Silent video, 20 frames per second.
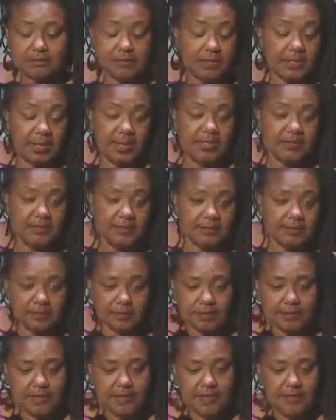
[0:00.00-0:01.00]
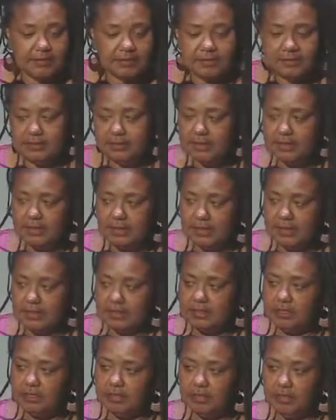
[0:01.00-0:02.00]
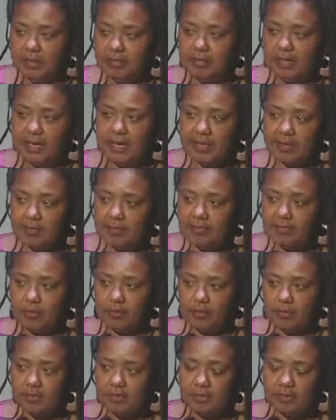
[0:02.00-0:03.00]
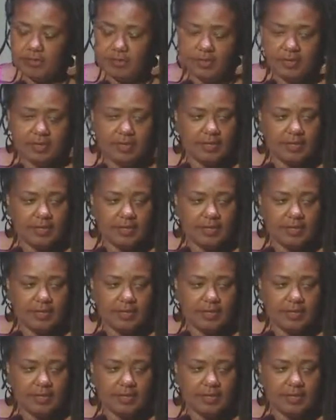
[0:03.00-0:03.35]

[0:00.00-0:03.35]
But I didn't know that. Just went back and forth.